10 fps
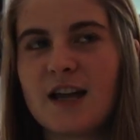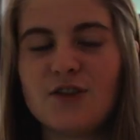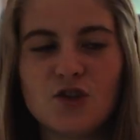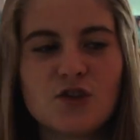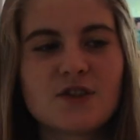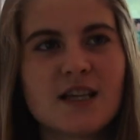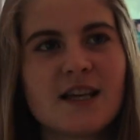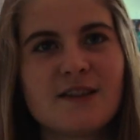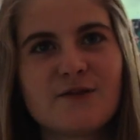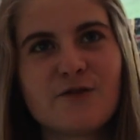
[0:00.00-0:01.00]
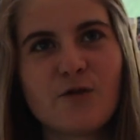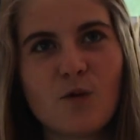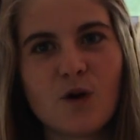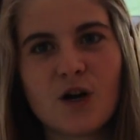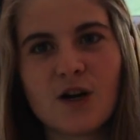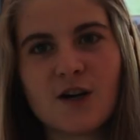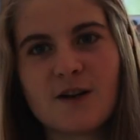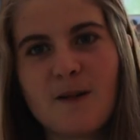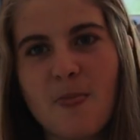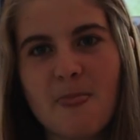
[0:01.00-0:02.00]
use it for
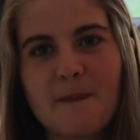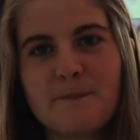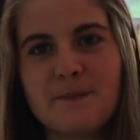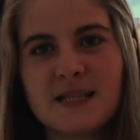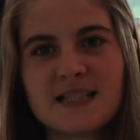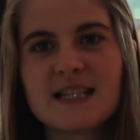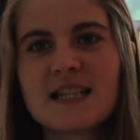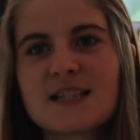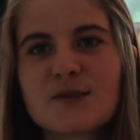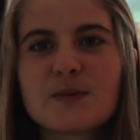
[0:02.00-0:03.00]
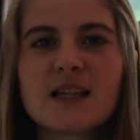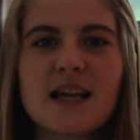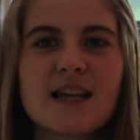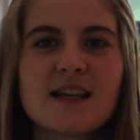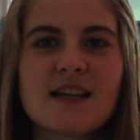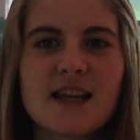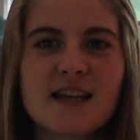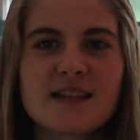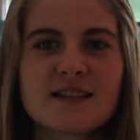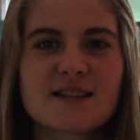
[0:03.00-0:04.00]
business related
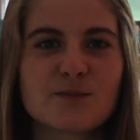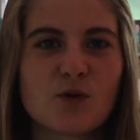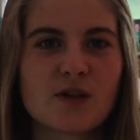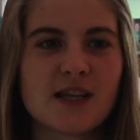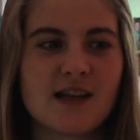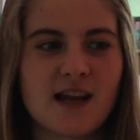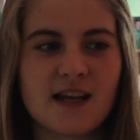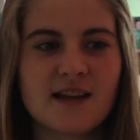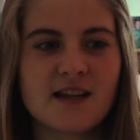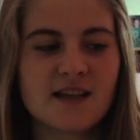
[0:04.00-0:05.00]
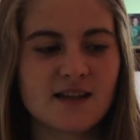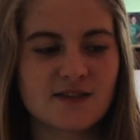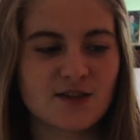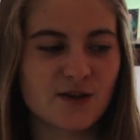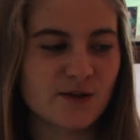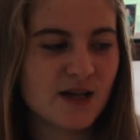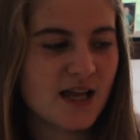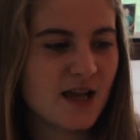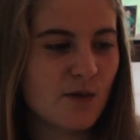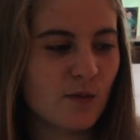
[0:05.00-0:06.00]
things more than anything, and so
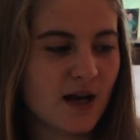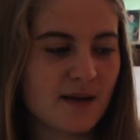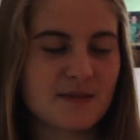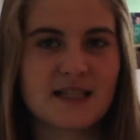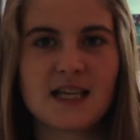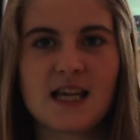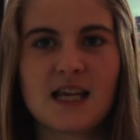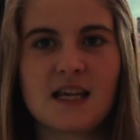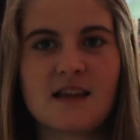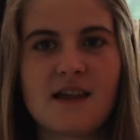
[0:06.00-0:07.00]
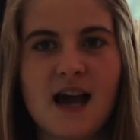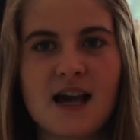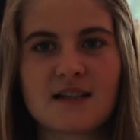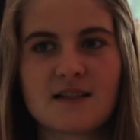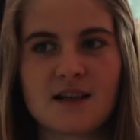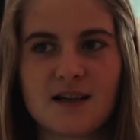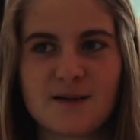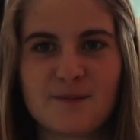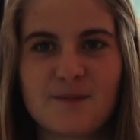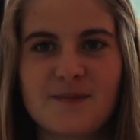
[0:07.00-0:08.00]
when I'm seeing that
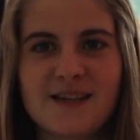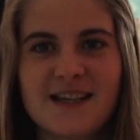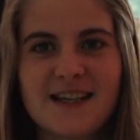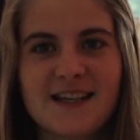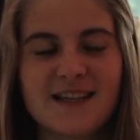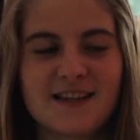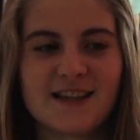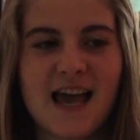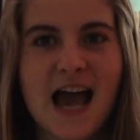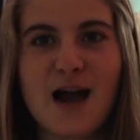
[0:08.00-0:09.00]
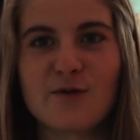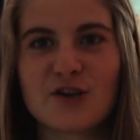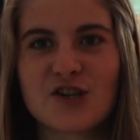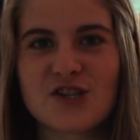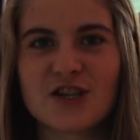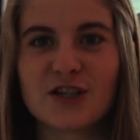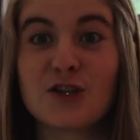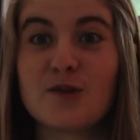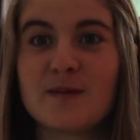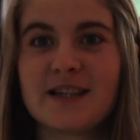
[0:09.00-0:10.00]
the hours
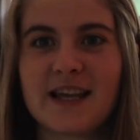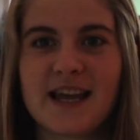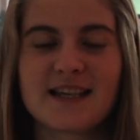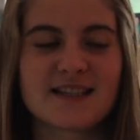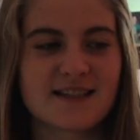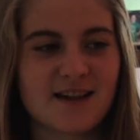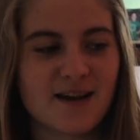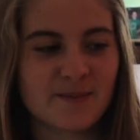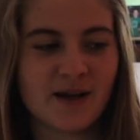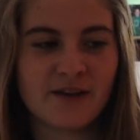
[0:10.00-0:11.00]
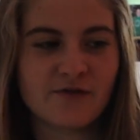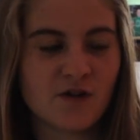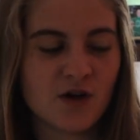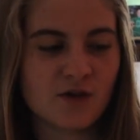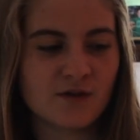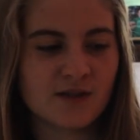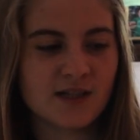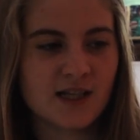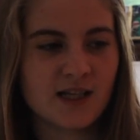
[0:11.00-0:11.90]
accumulate on my phone,